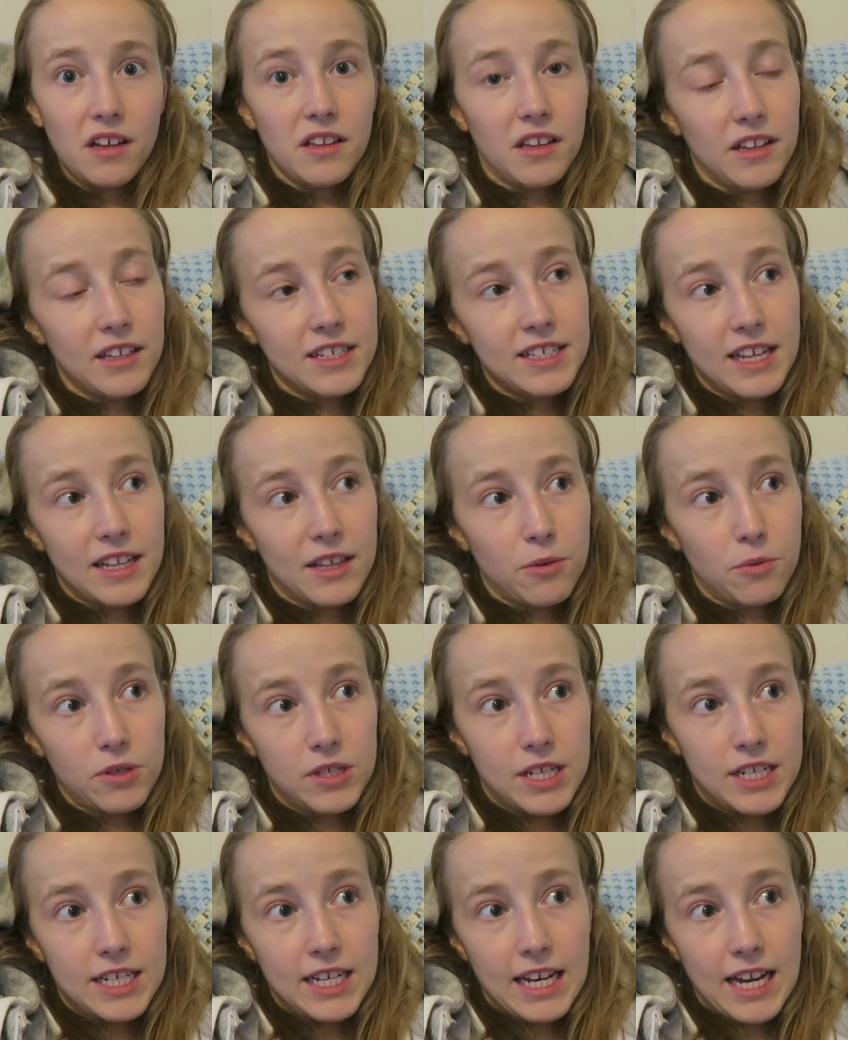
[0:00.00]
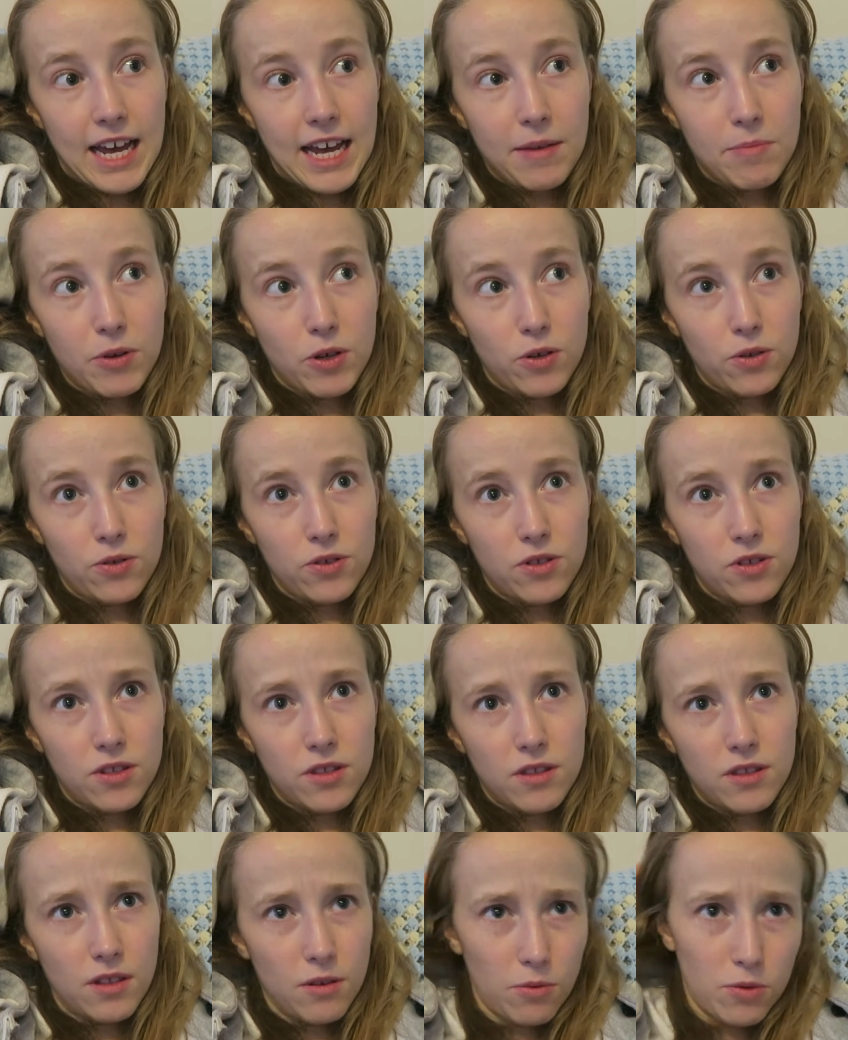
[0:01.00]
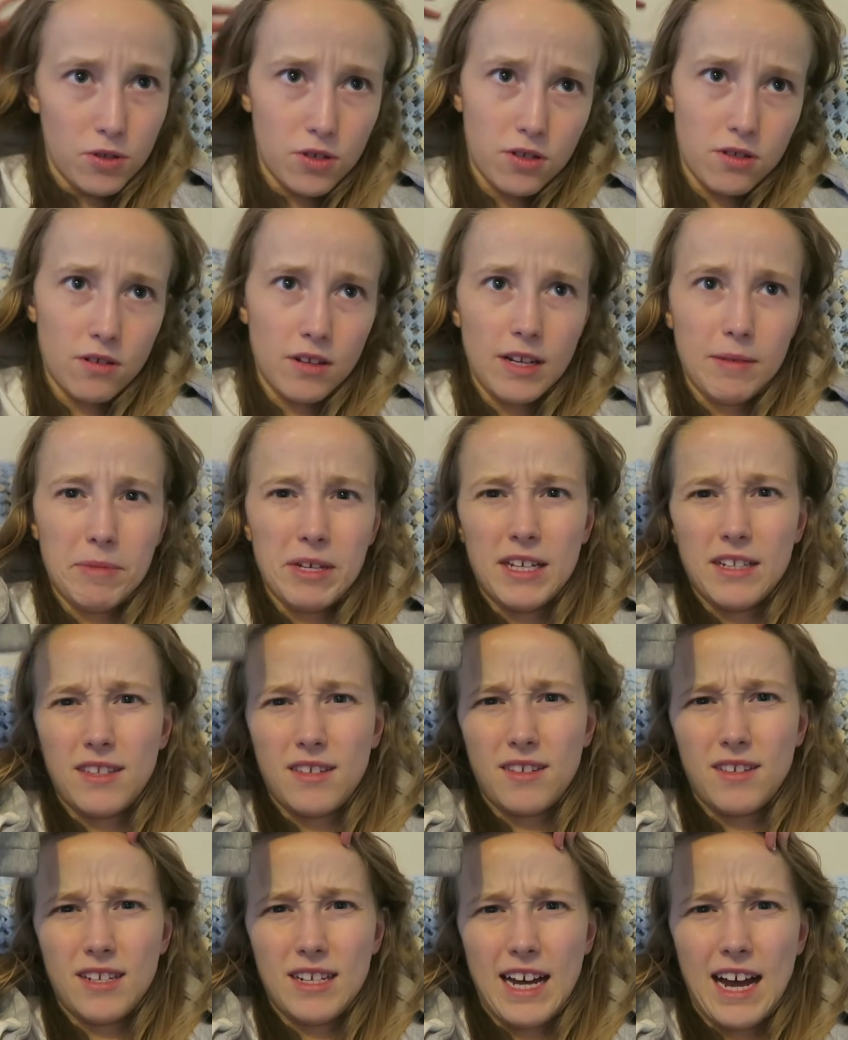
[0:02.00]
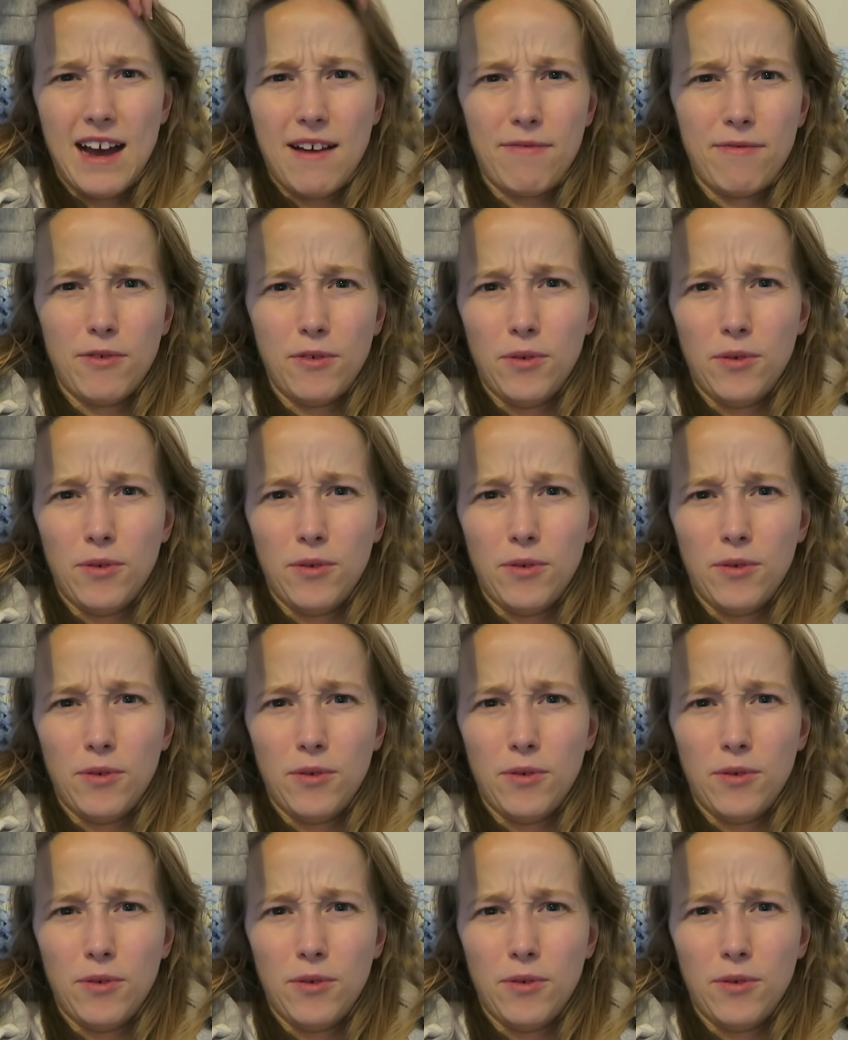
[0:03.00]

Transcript: Then they said there was a delay because there was limited staff,